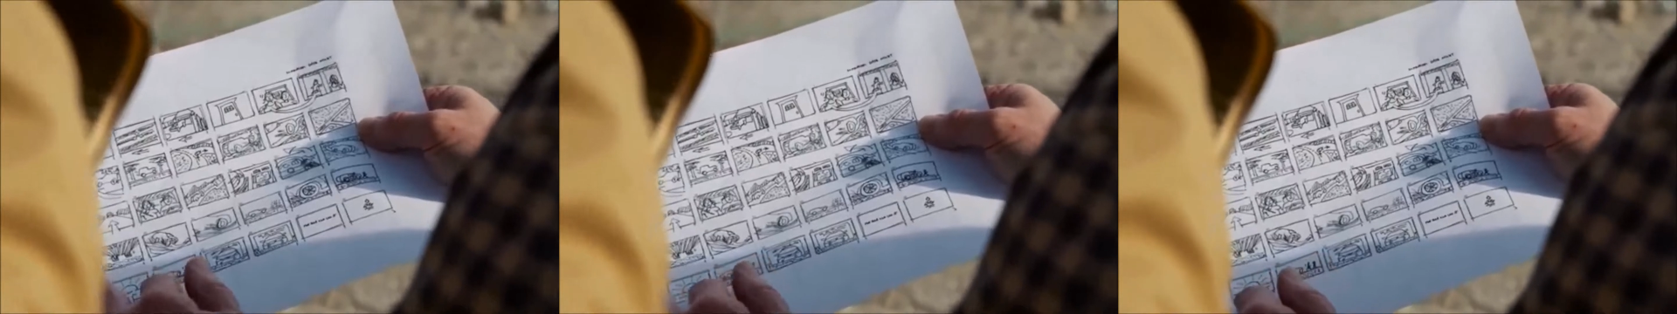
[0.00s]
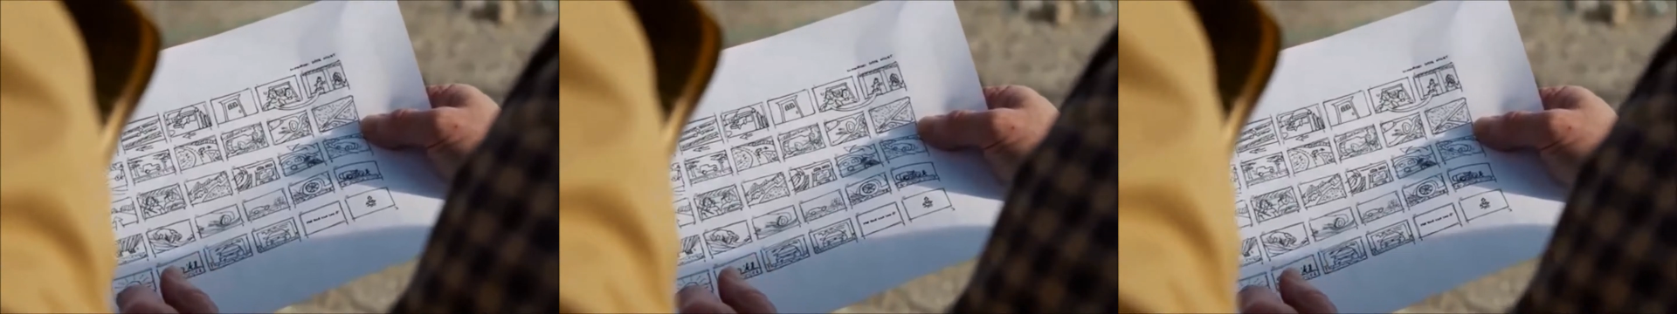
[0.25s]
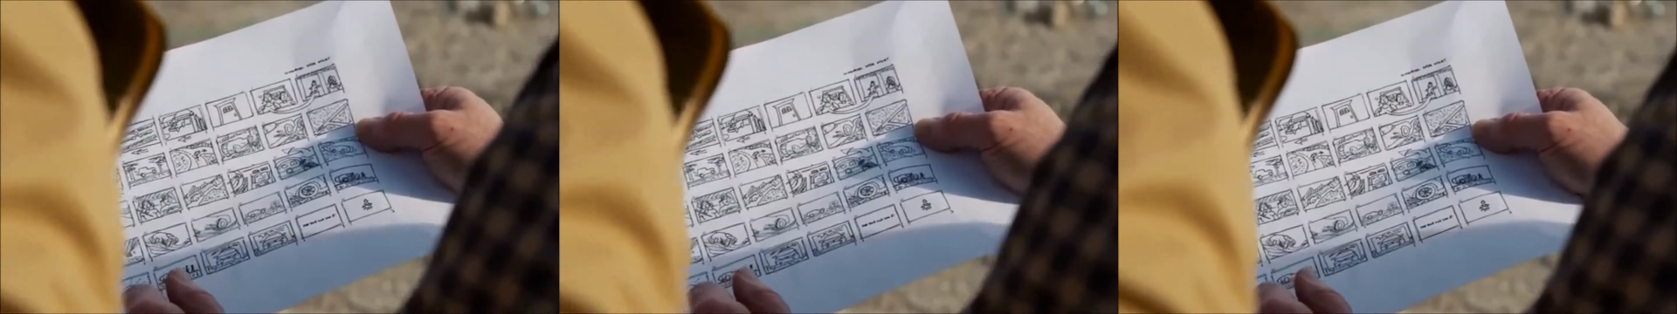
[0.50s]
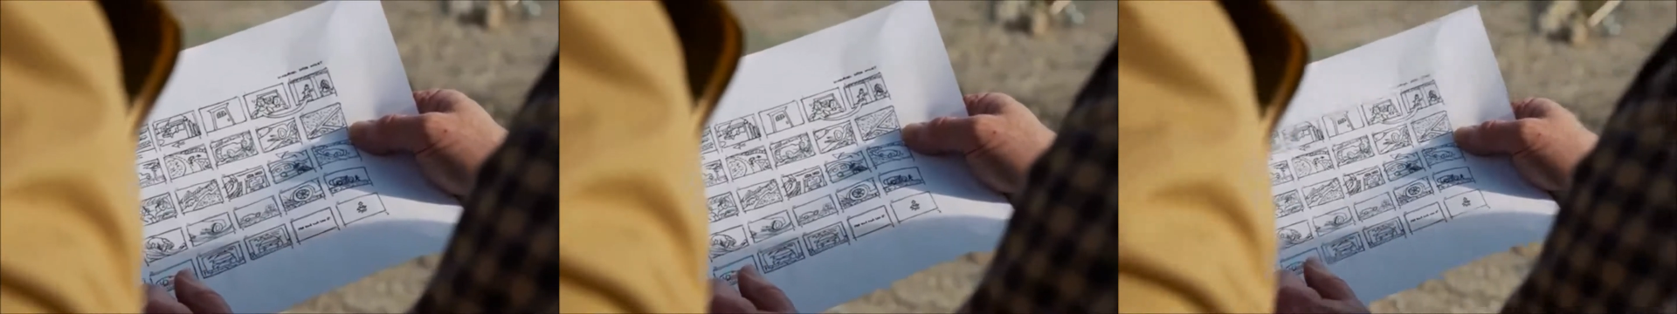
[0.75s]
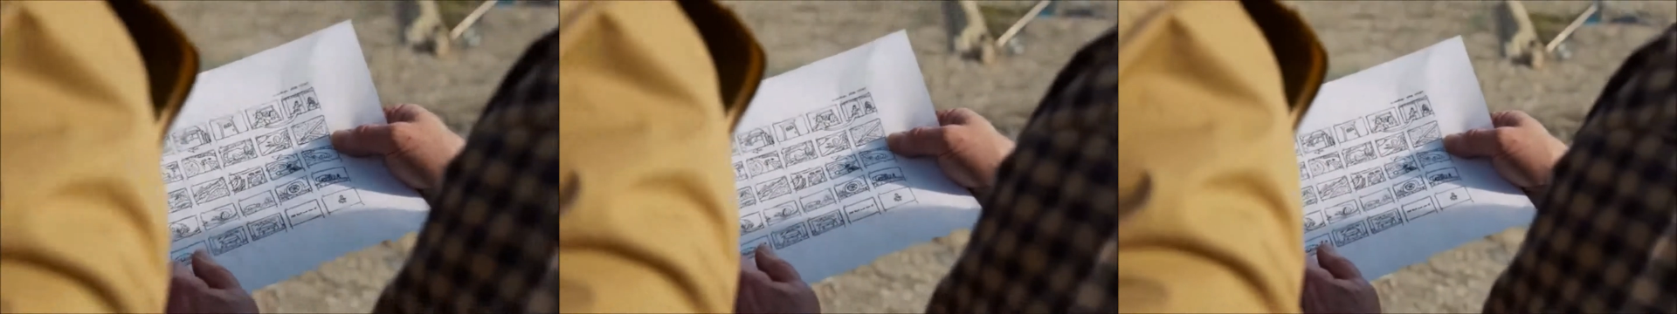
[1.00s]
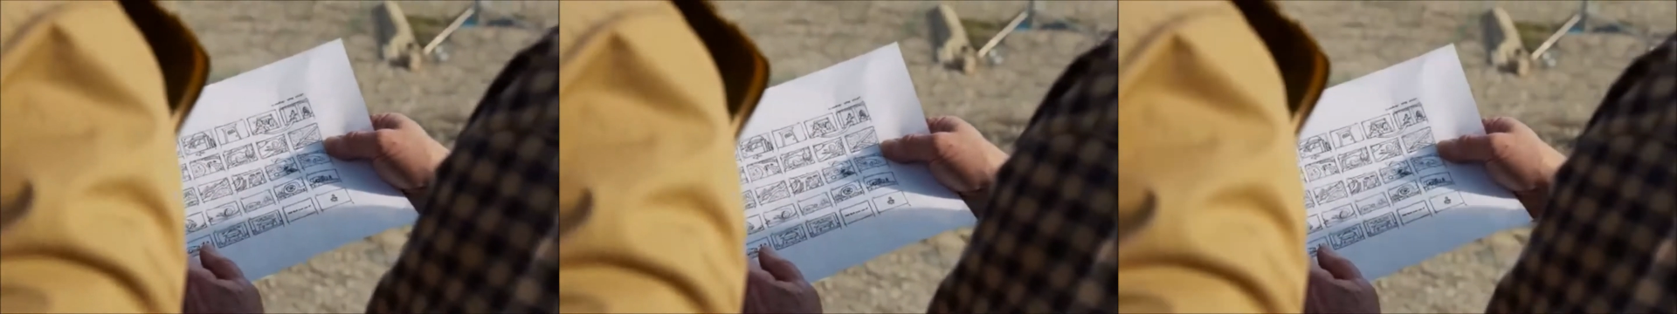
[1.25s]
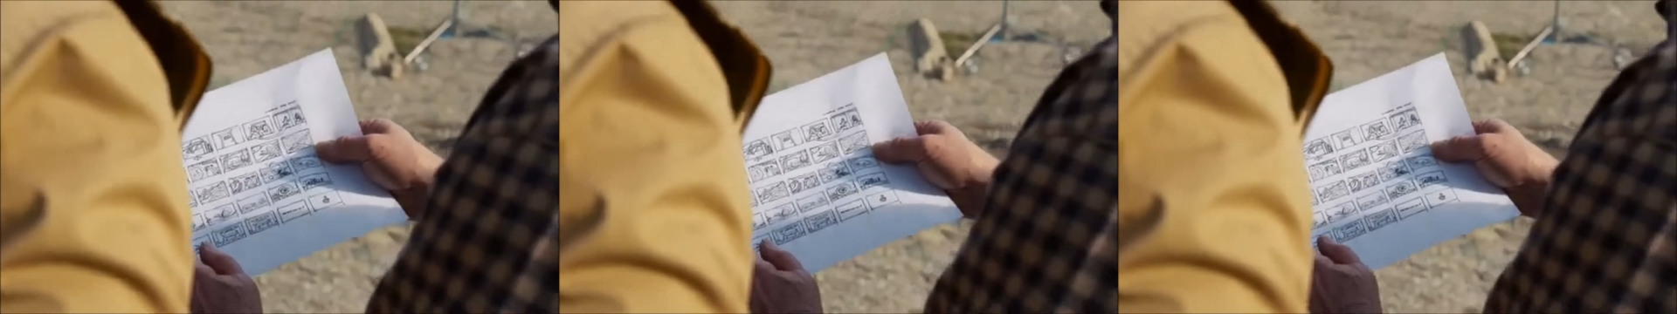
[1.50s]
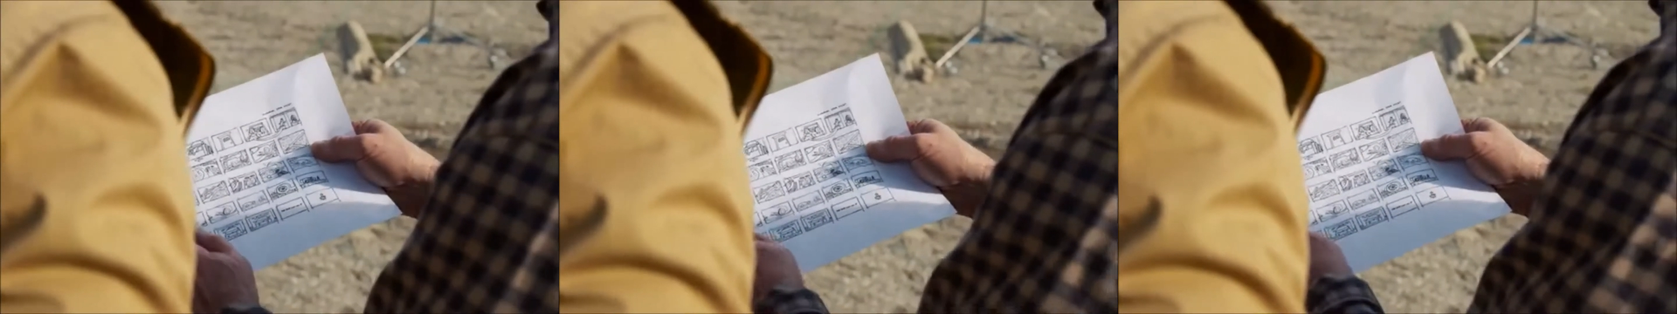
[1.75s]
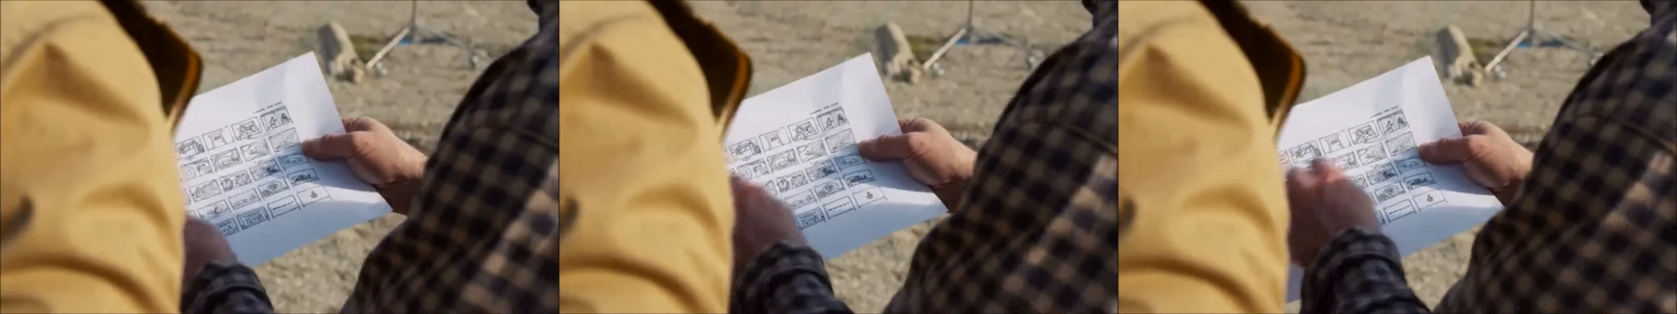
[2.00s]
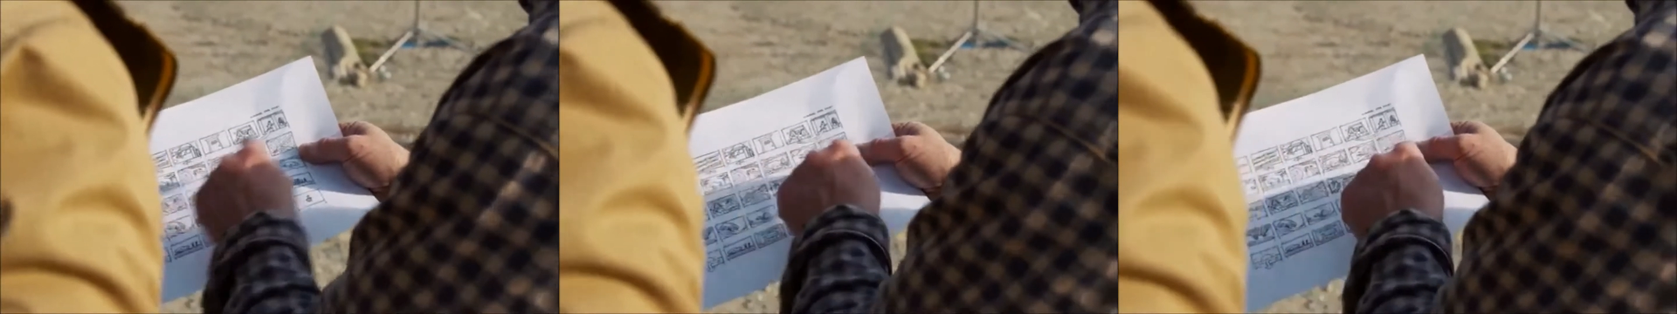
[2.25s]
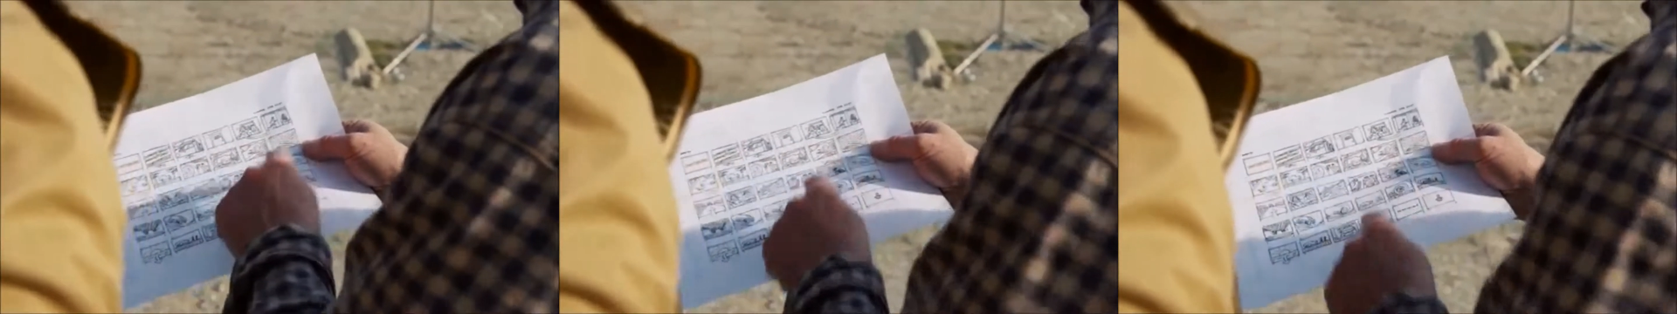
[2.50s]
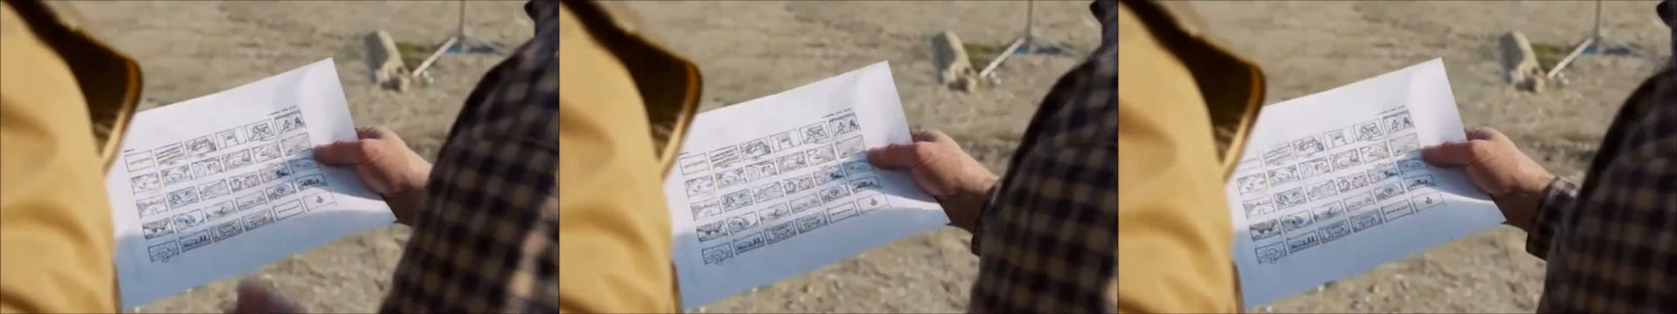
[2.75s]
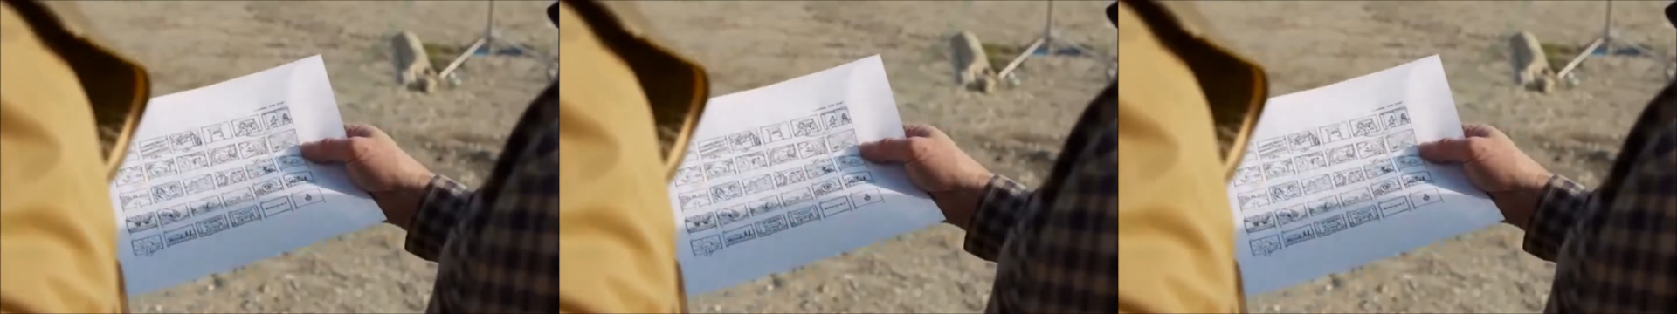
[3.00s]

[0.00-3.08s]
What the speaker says: [unreadable: no face in view]